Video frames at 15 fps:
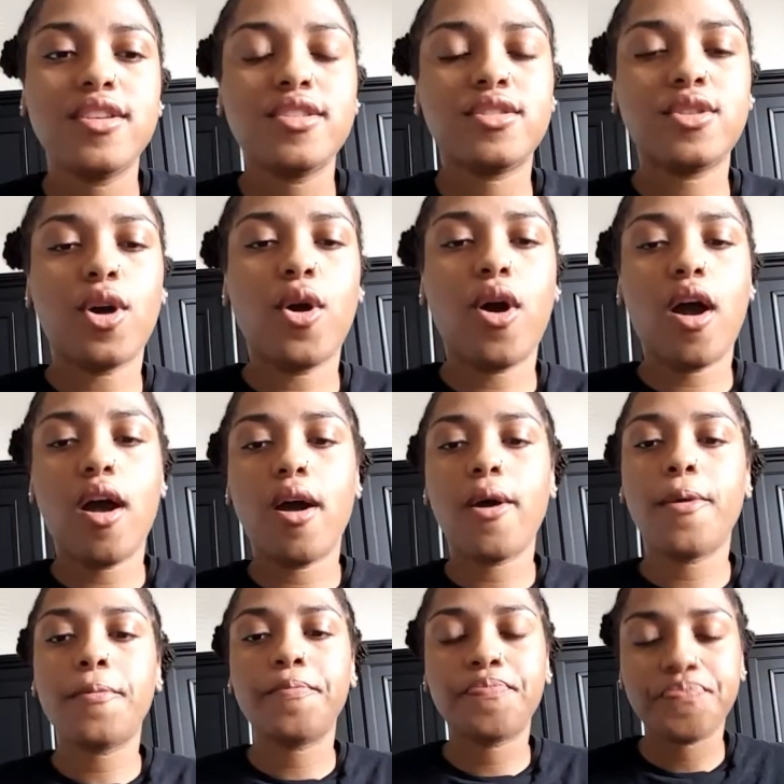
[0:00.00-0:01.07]

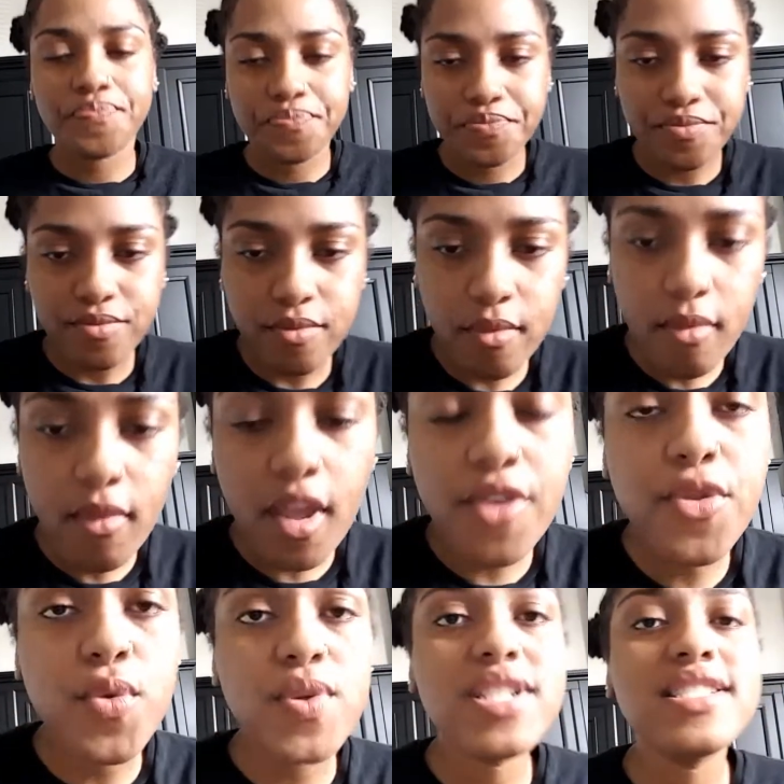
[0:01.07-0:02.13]
So
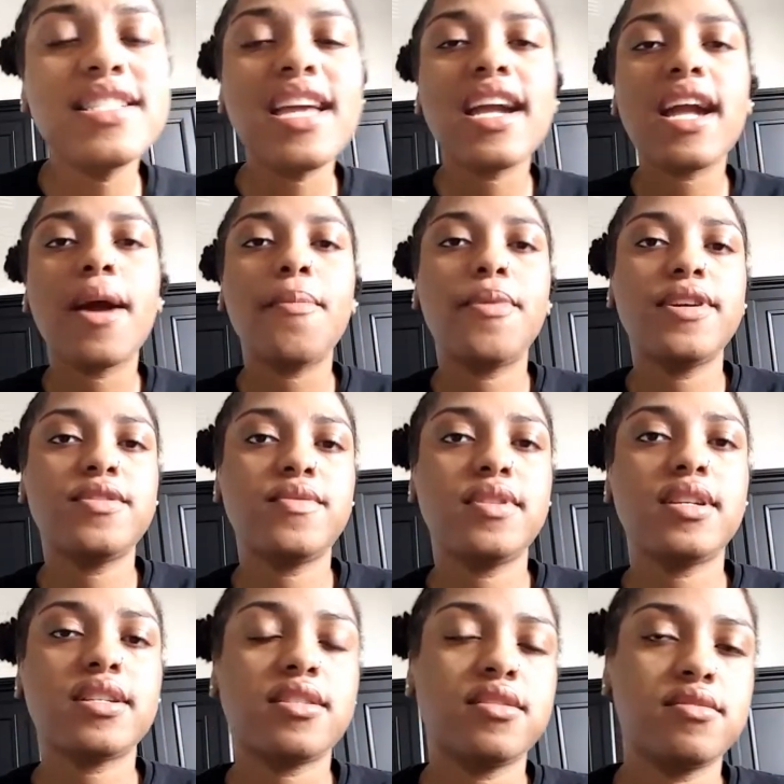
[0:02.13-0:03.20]
the reason I got breast
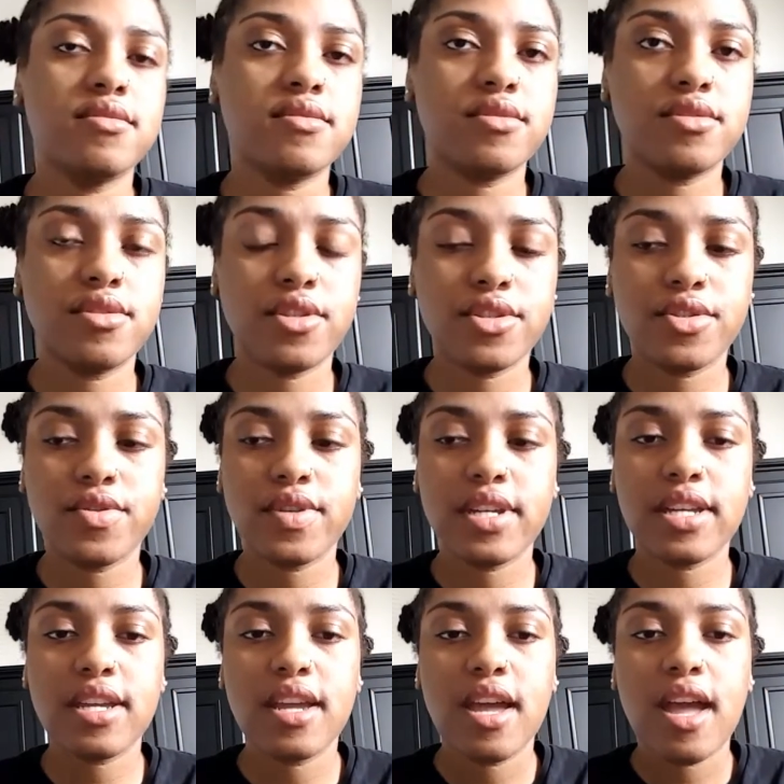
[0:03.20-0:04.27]
reduction
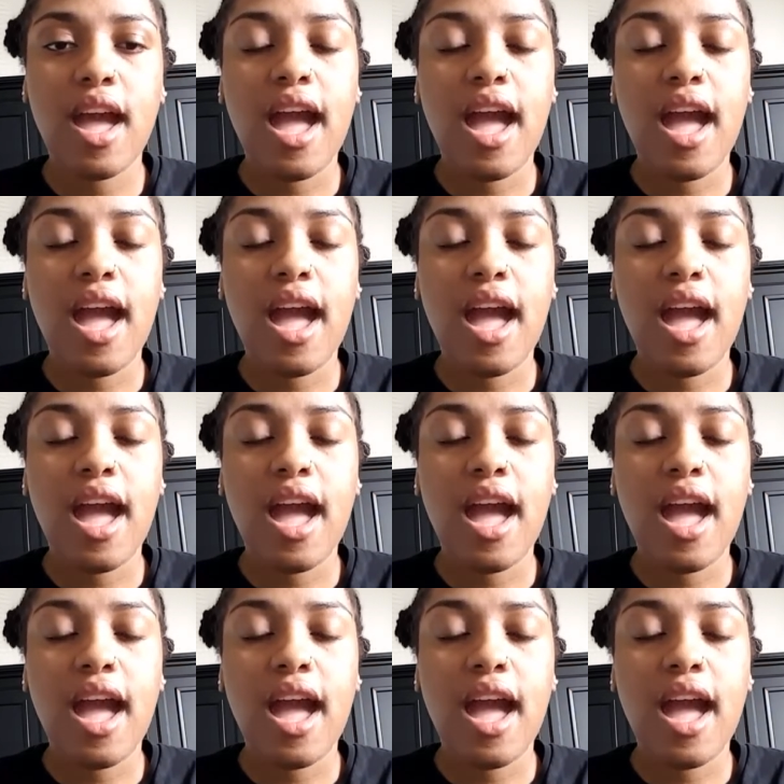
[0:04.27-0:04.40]
surgery,